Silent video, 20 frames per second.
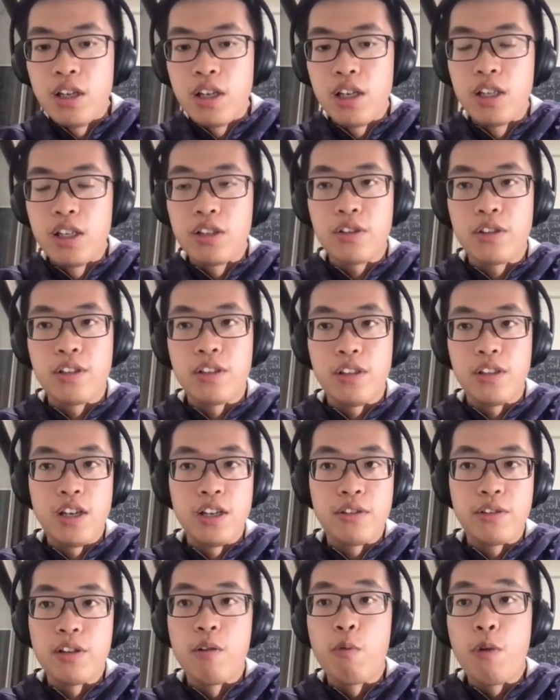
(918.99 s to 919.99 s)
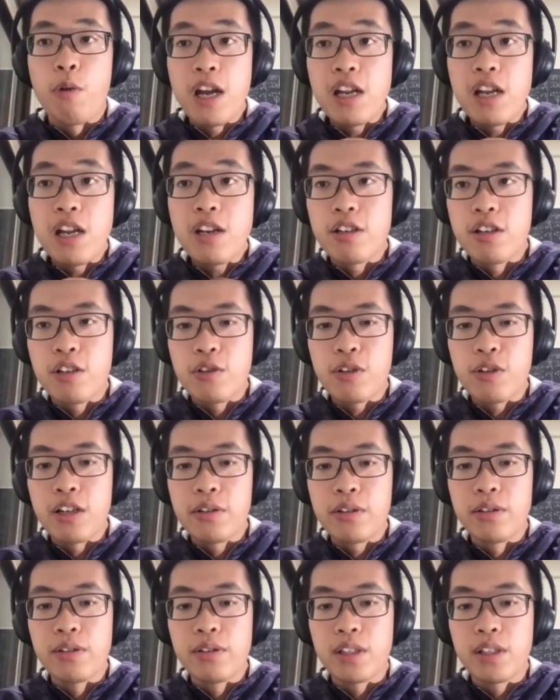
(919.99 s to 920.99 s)
It's a waiter trying
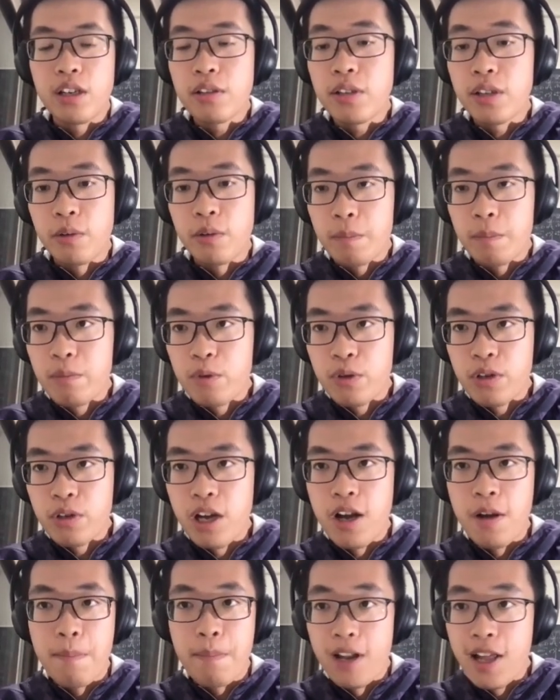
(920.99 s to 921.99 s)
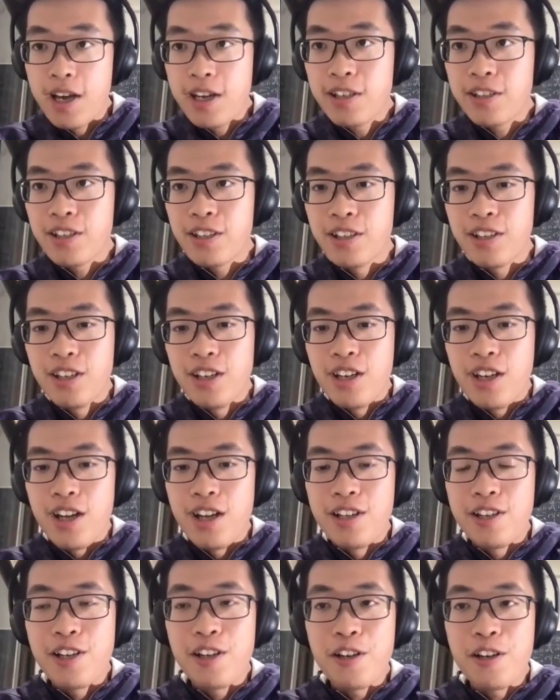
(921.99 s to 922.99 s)
to tilt a plate,
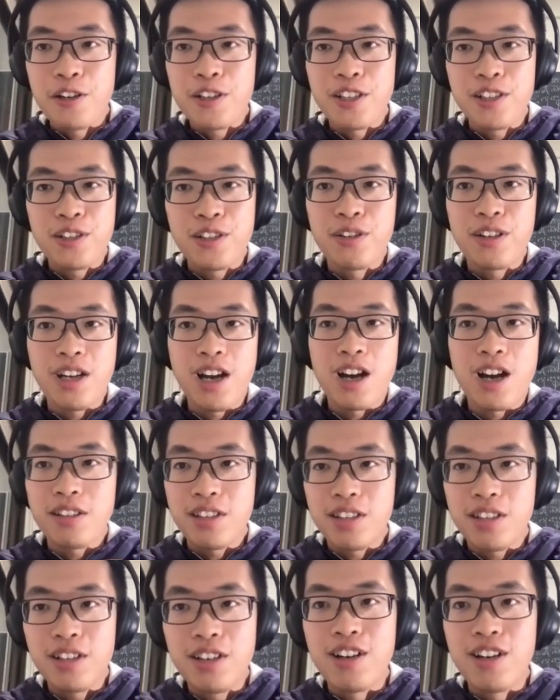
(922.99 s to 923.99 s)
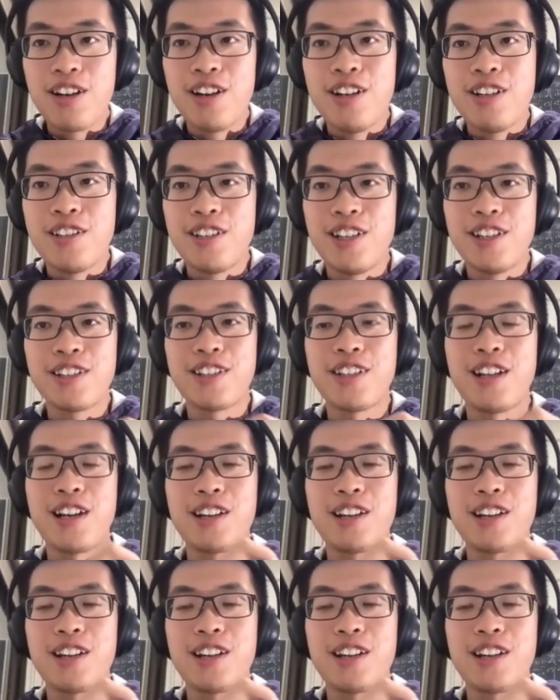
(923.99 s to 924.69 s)
and in order to counter this